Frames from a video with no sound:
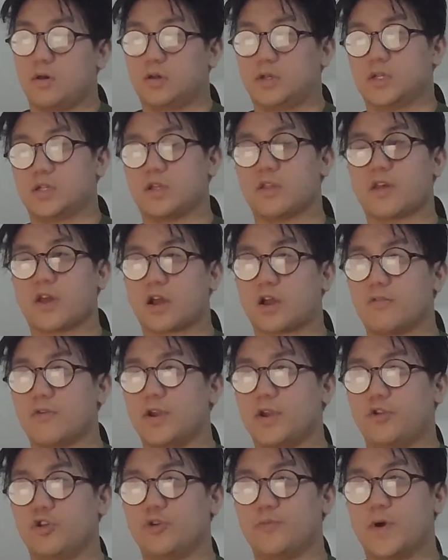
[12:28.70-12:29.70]
There's nothing I can
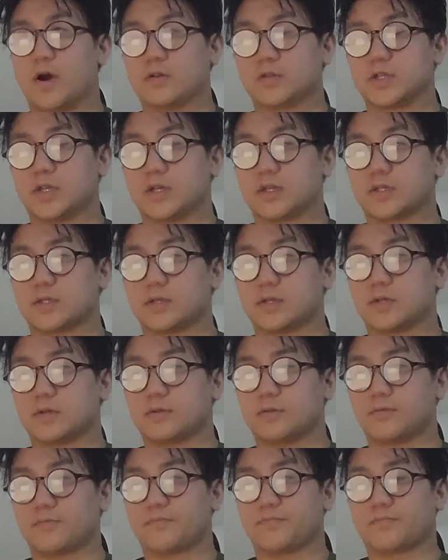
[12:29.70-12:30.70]
really do about it
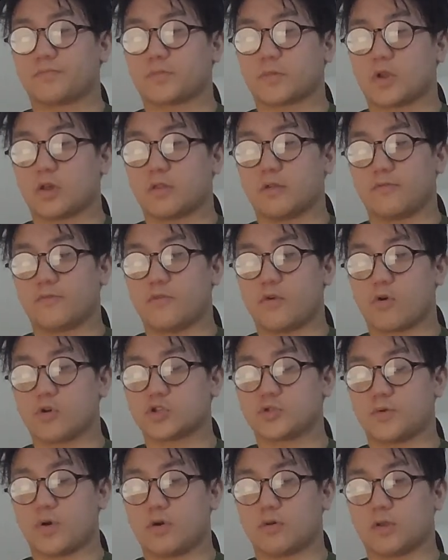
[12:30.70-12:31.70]
other than
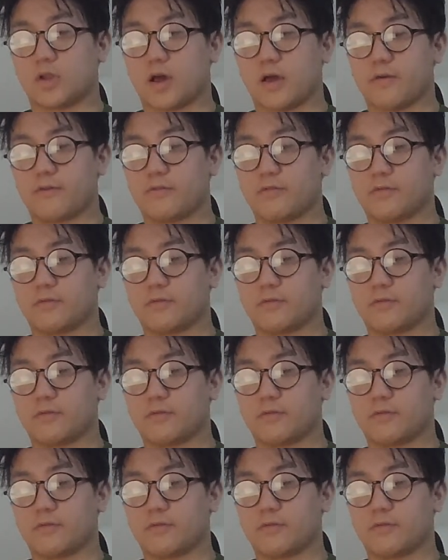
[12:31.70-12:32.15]
focus on my life.